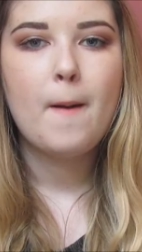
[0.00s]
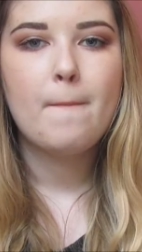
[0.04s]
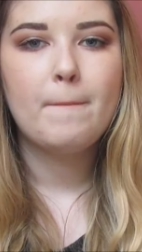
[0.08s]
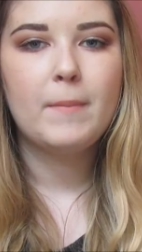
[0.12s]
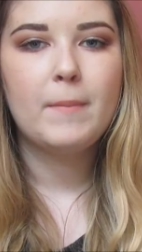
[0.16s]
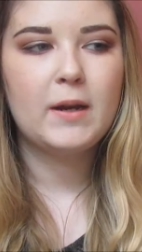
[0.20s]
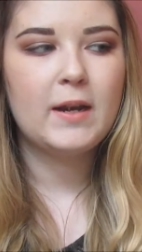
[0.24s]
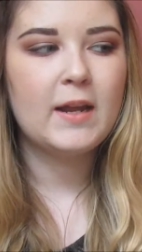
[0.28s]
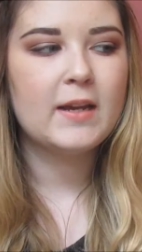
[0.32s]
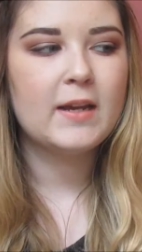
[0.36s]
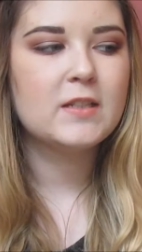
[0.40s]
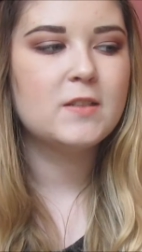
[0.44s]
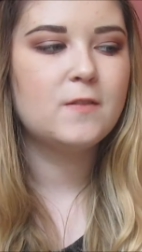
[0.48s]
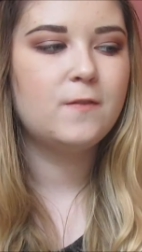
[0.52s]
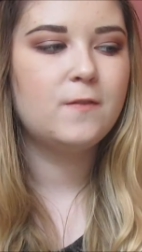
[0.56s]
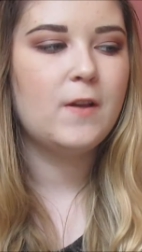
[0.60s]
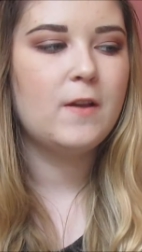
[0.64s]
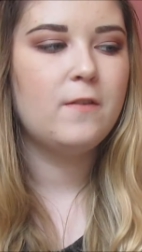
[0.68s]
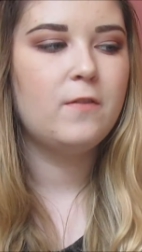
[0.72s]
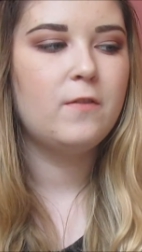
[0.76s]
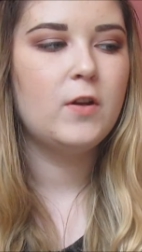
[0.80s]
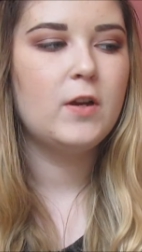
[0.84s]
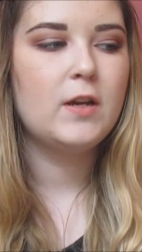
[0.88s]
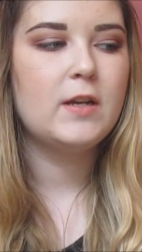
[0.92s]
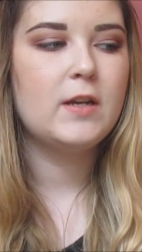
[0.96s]
My next
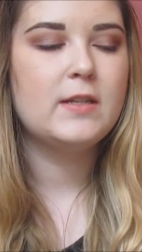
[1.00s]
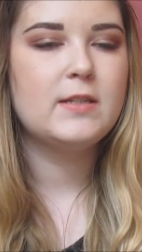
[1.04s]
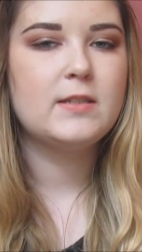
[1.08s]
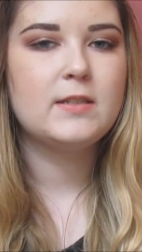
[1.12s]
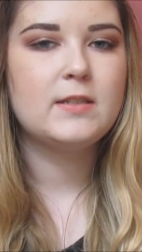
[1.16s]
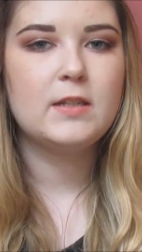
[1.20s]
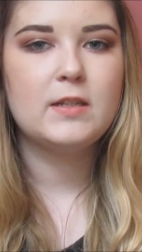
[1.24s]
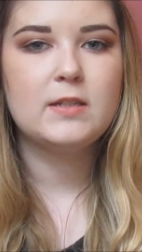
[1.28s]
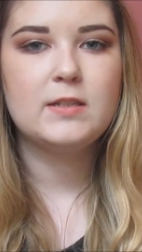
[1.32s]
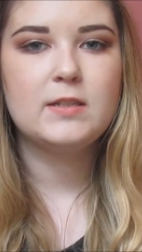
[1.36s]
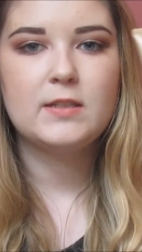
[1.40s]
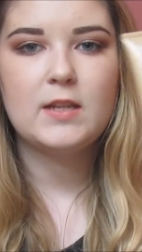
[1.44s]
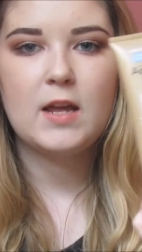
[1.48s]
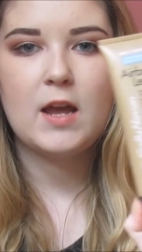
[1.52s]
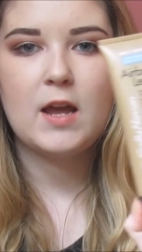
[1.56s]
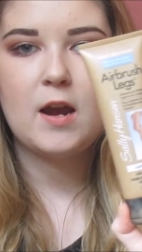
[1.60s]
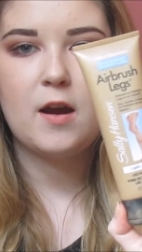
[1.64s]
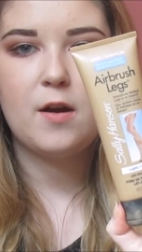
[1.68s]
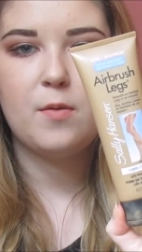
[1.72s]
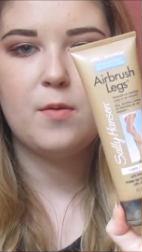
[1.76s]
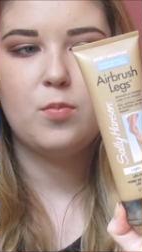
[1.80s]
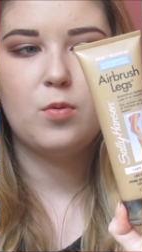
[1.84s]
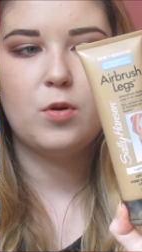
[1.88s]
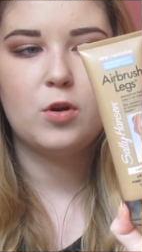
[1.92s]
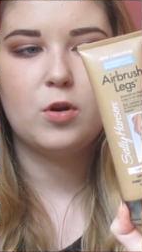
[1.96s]
favourite is this
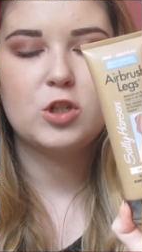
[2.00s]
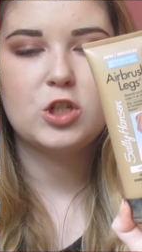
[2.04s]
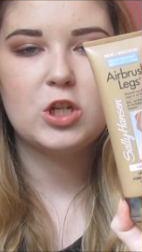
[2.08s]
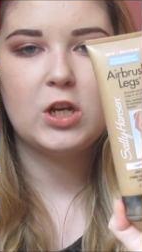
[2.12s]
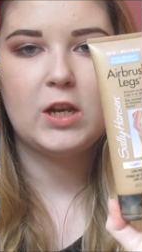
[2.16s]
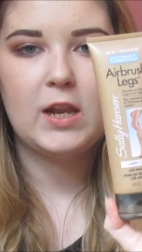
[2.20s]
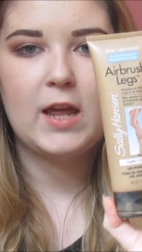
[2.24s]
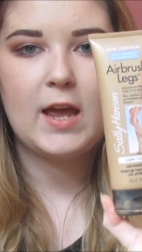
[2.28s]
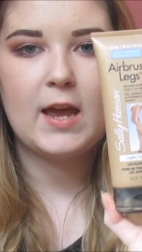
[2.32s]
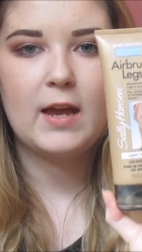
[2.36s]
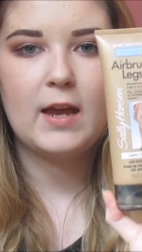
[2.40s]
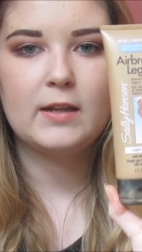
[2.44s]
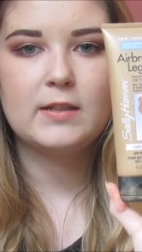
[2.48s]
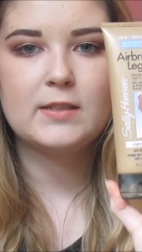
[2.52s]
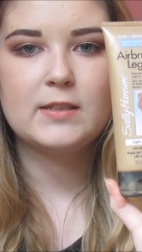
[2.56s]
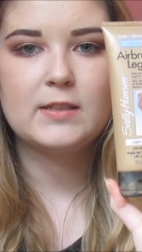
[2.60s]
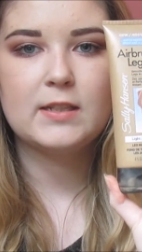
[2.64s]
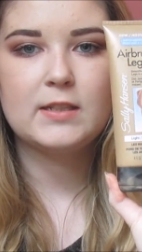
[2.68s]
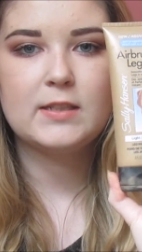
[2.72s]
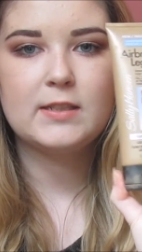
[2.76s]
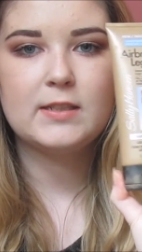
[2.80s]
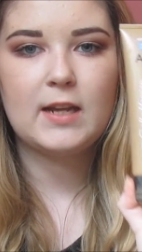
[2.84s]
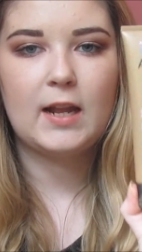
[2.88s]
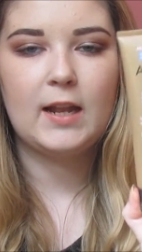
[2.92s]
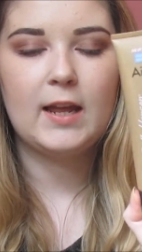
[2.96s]
Airbrush Legs
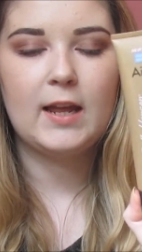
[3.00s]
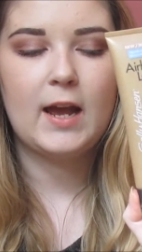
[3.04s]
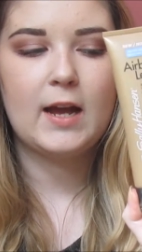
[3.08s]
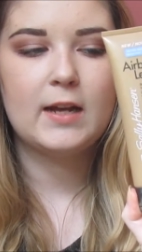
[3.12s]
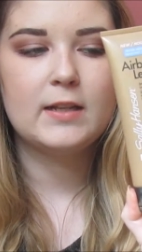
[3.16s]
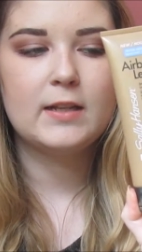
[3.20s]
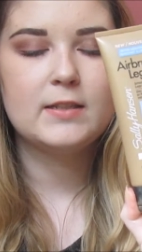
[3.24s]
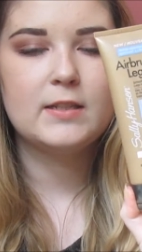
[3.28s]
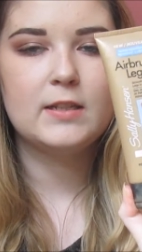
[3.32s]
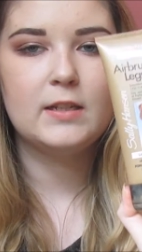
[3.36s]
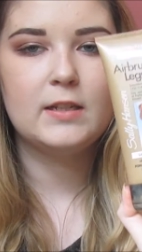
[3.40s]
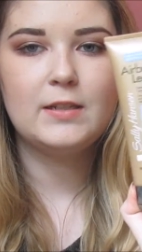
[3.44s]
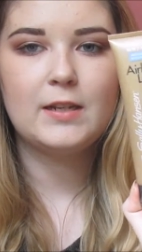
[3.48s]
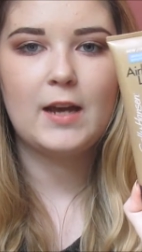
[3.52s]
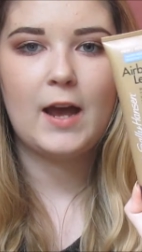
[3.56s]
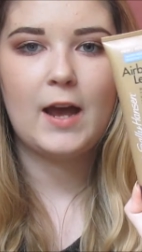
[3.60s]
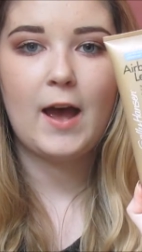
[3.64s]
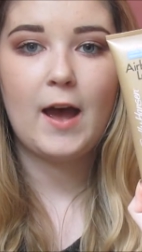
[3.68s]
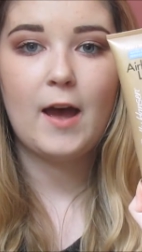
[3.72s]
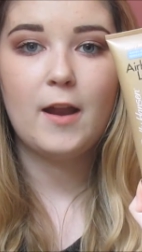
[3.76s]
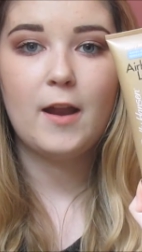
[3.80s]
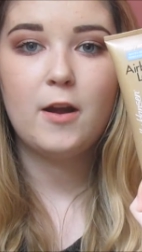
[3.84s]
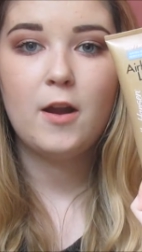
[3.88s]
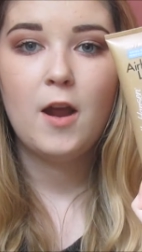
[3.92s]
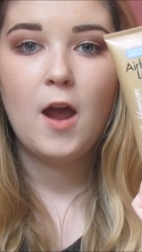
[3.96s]
Sally Hansen
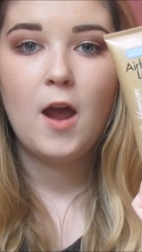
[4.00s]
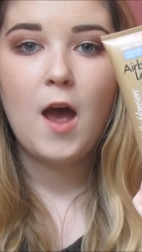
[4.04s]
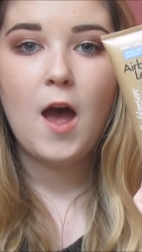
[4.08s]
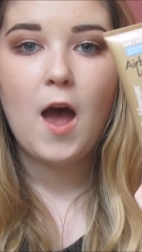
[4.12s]
Tan.